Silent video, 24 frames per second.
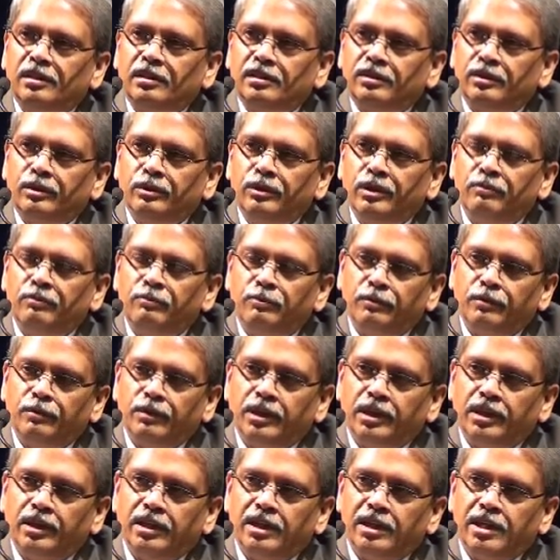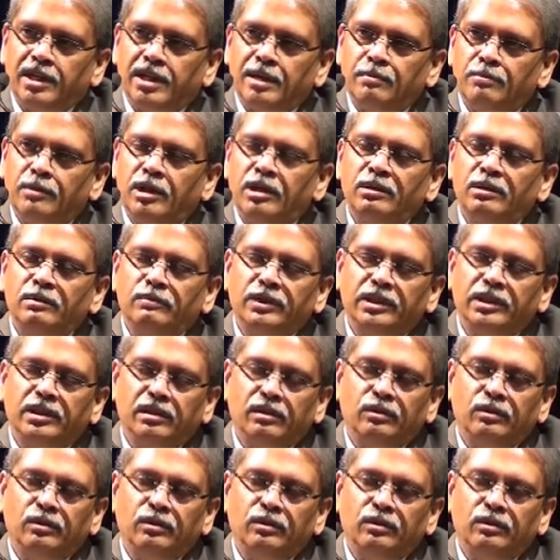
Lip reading: So you've come out with a